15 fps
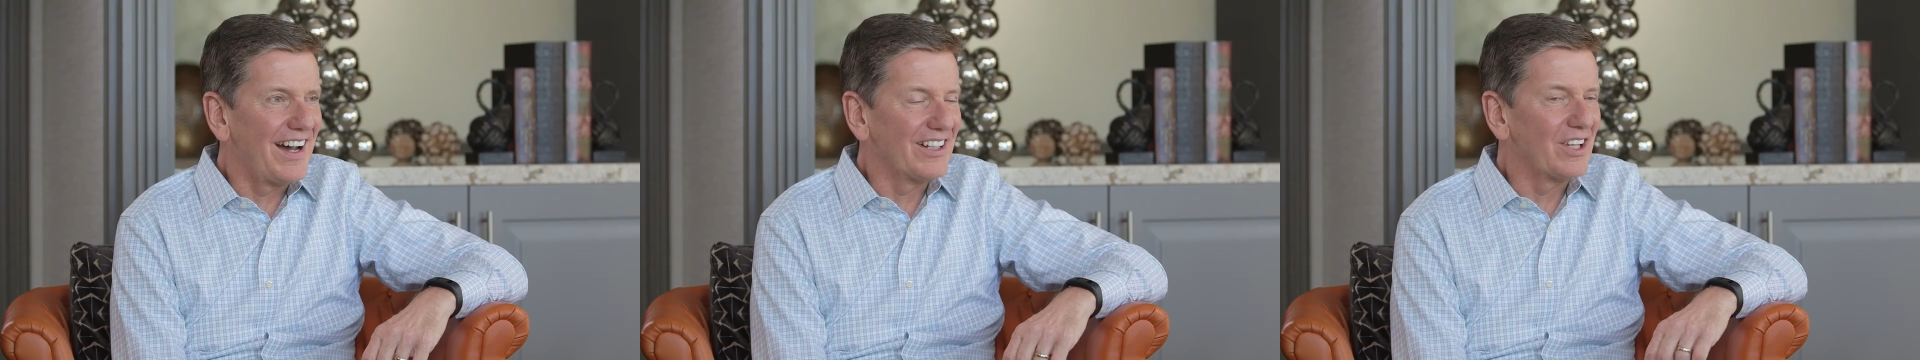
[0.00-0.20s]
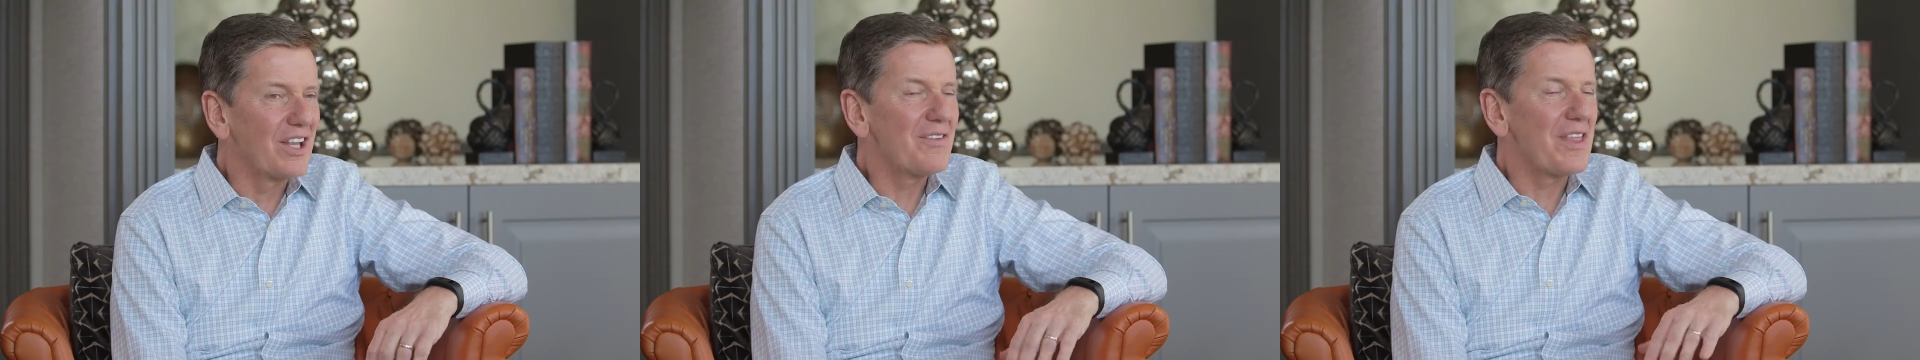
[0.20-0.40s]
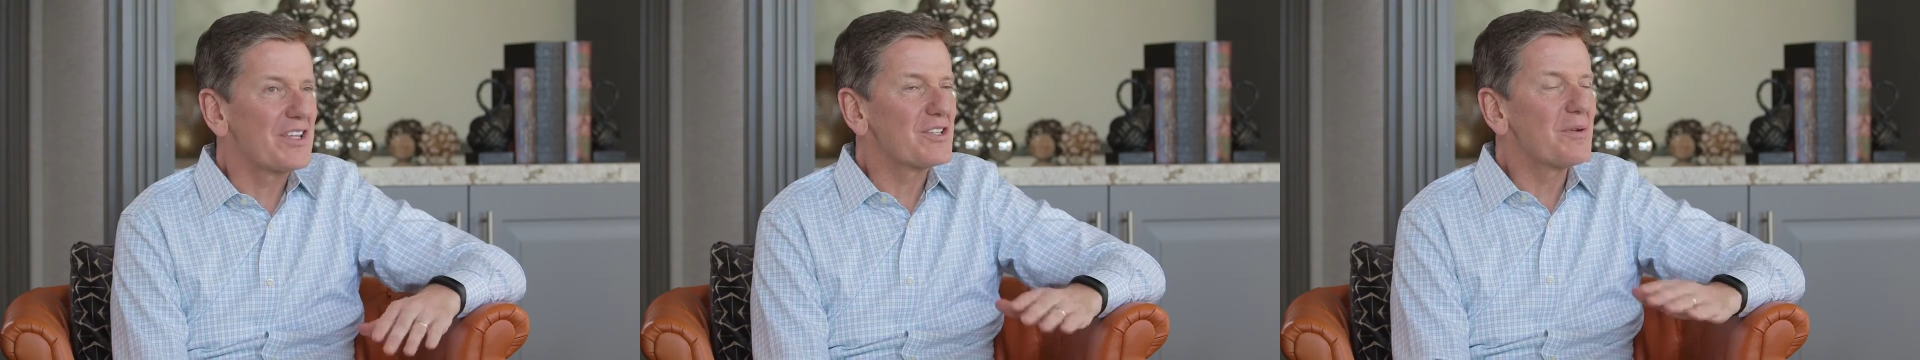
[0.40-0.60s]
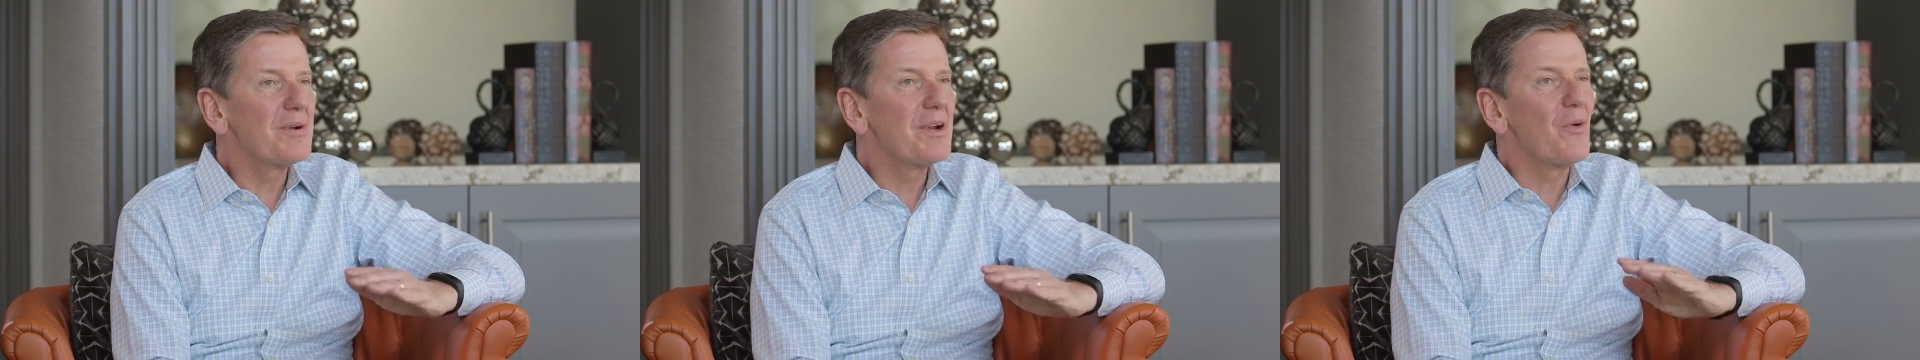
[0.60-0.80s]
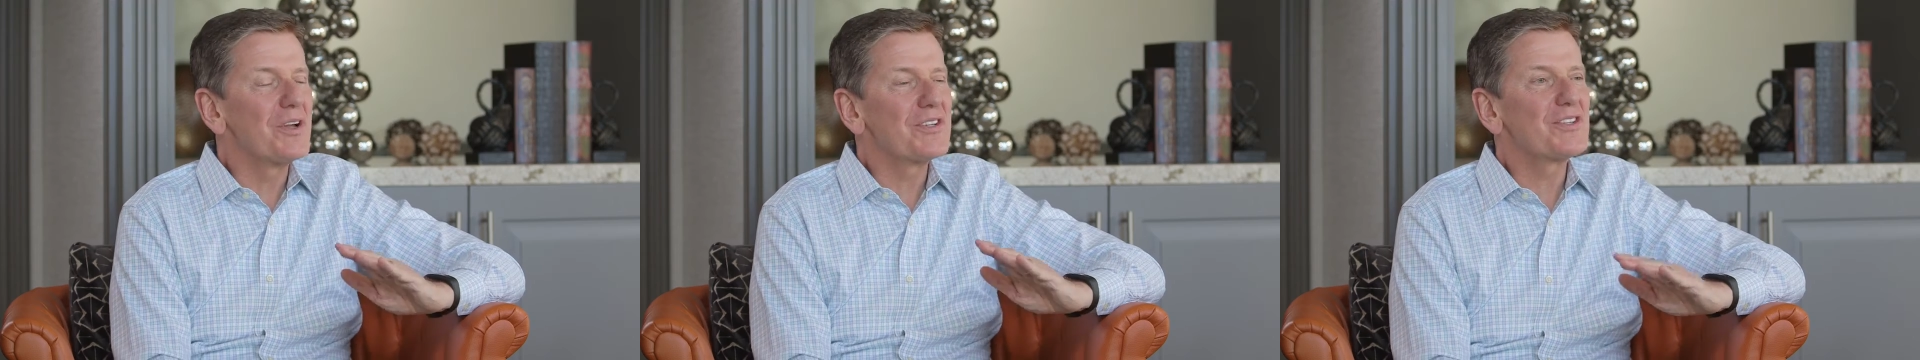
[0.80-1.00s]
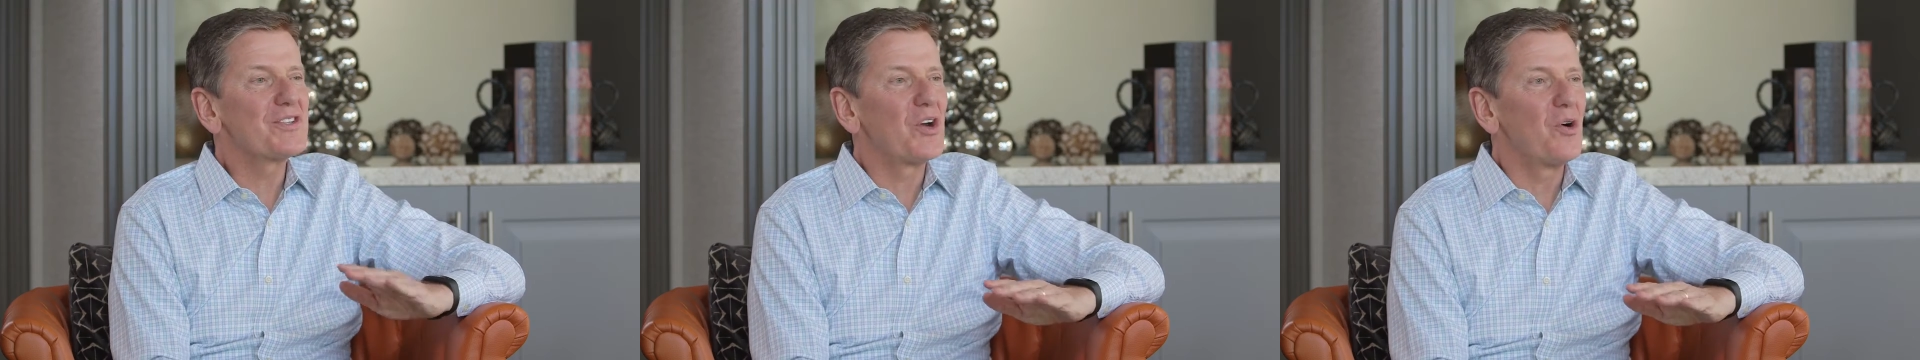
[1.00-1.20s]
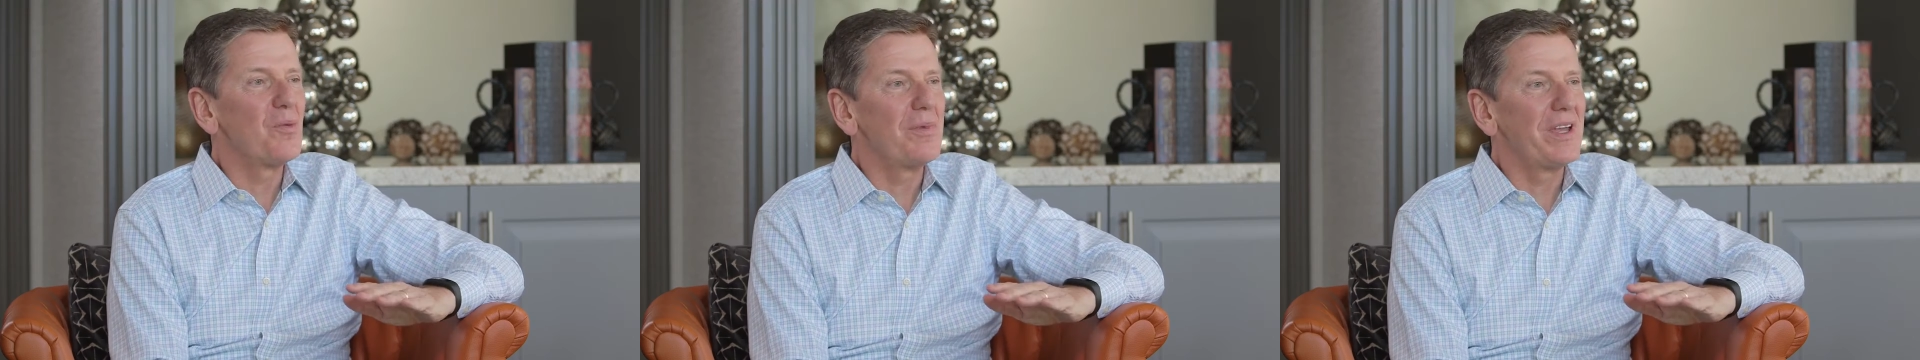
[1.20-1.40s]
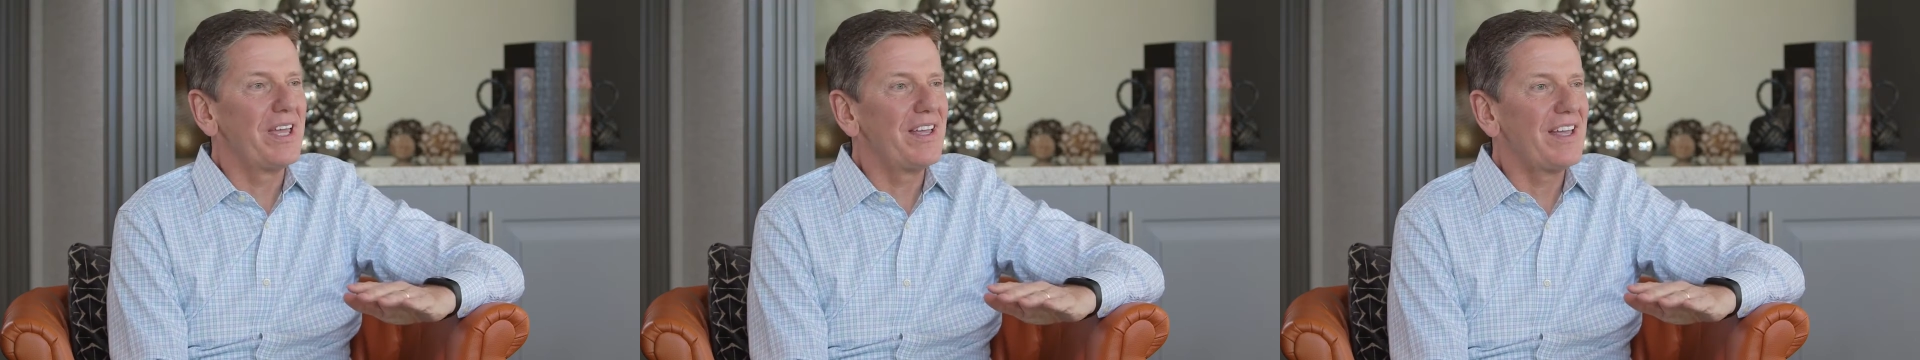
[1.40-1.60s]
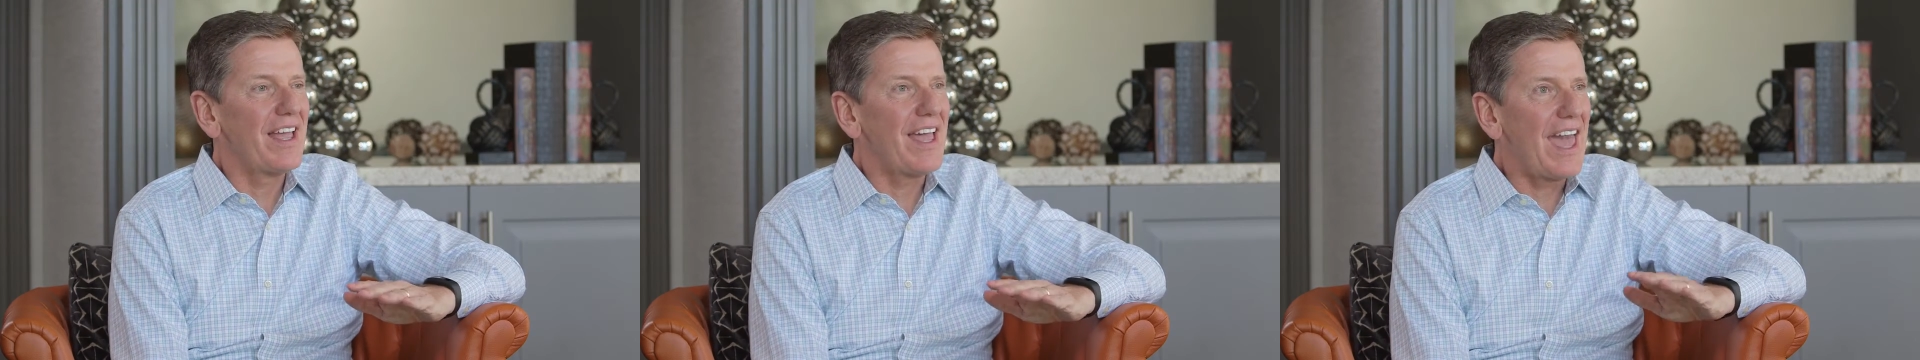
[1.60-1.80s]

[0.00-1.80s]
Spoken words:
I love that. Somebody once told me,